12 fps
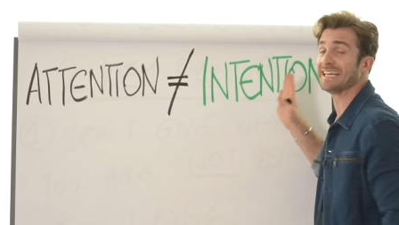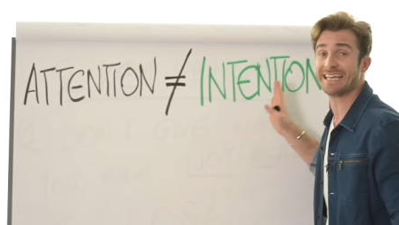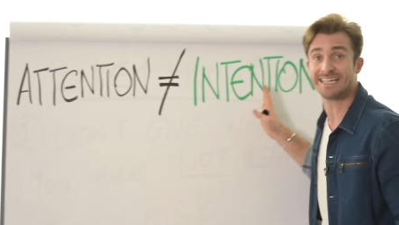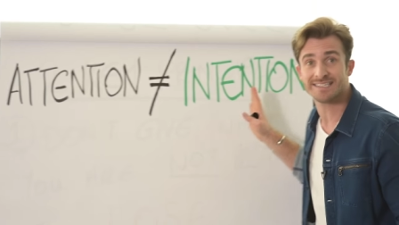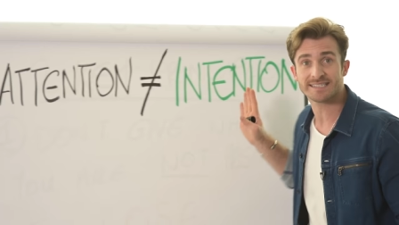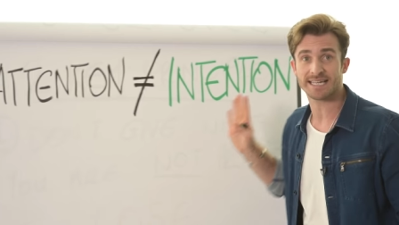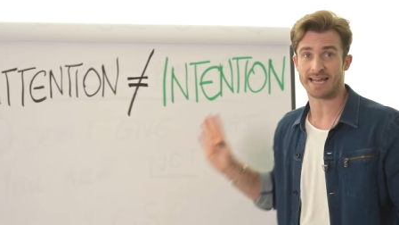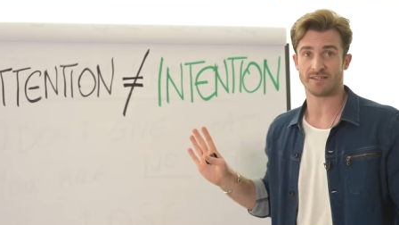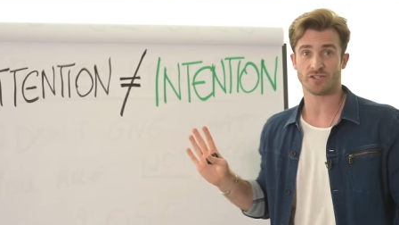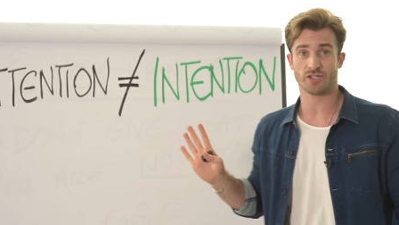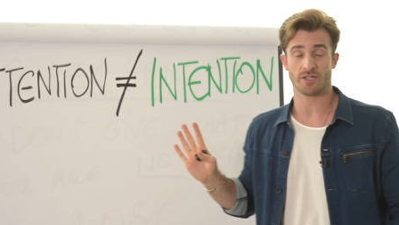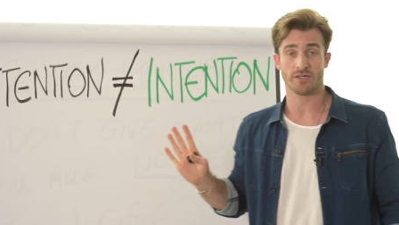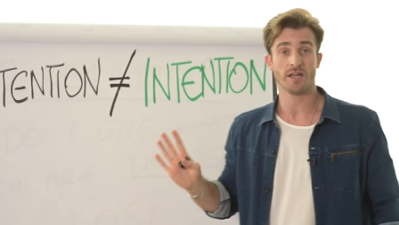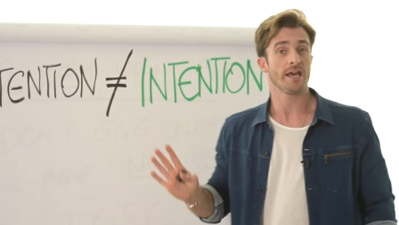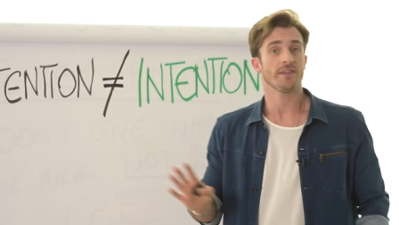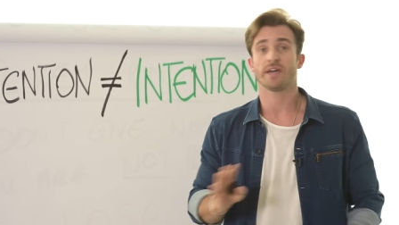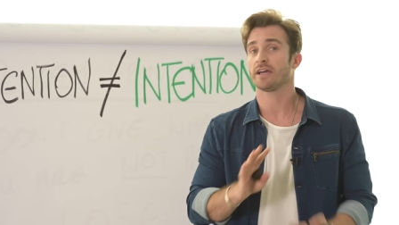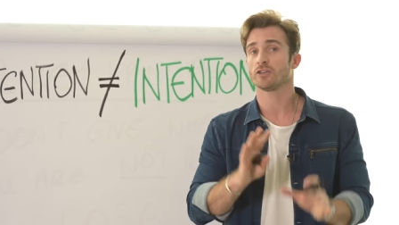intention.
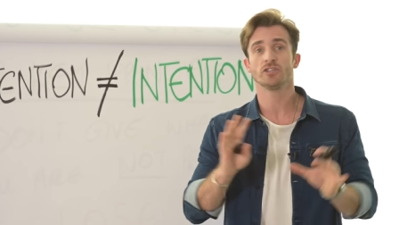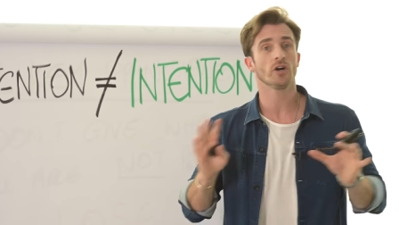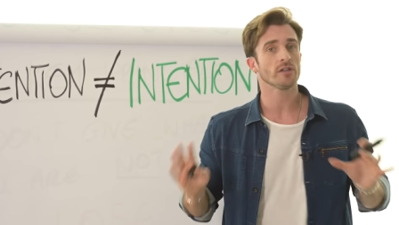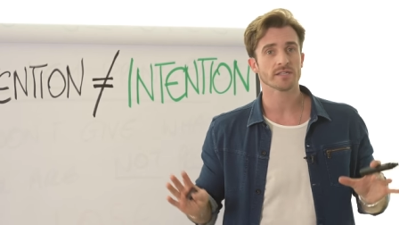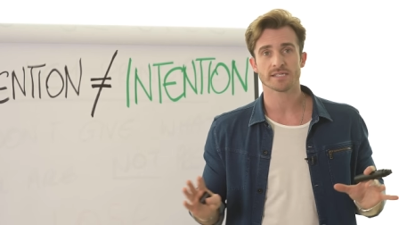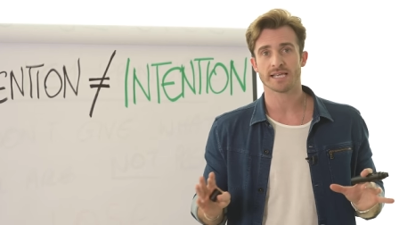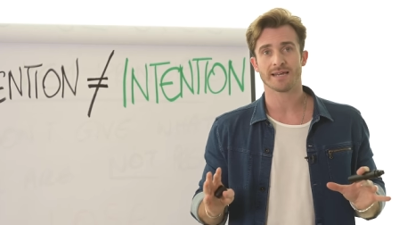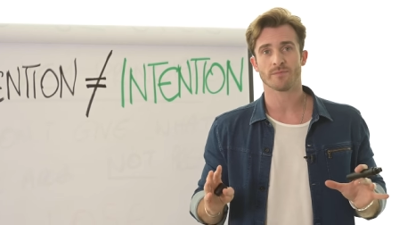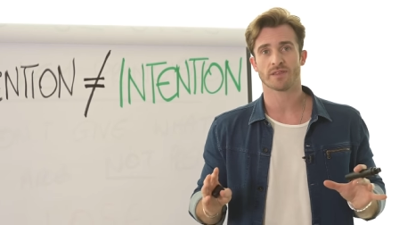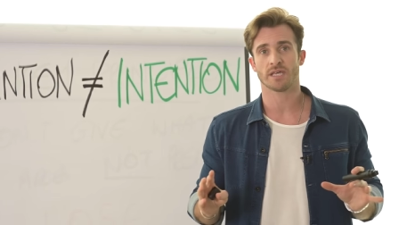They are not the same